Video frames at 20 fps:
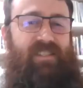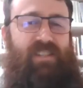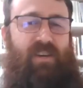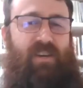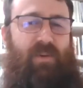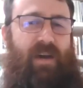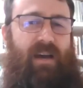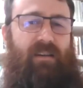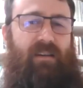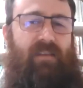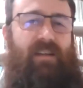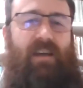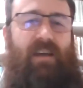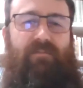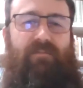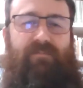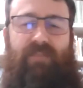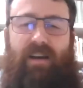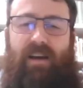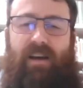just go out and
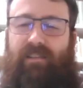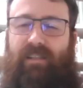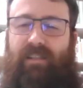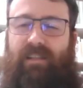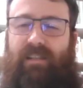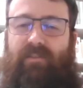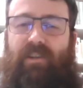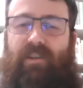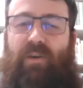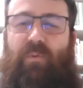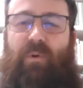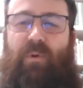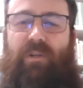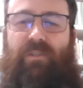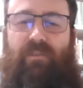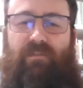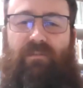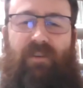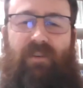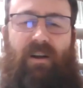have fun. You never know
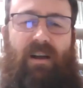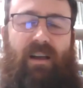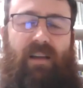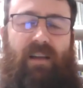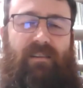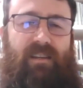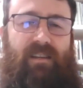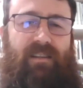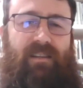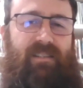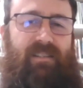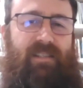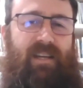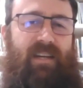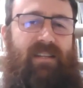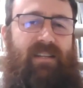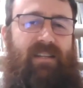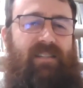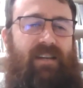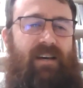what you'll find, and
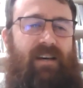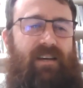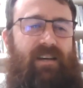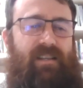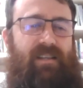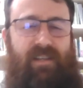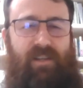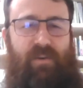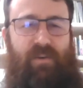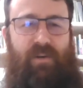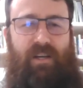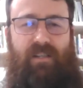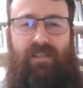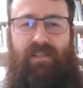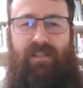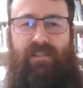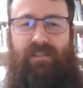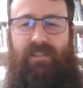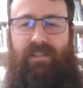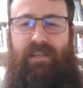yeah, start asking
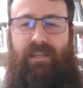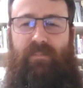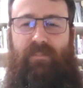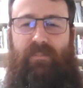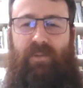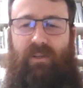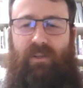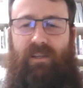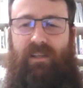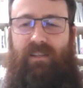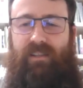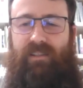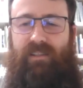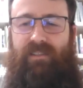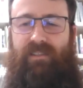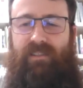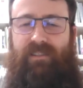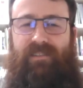questions and keep looking.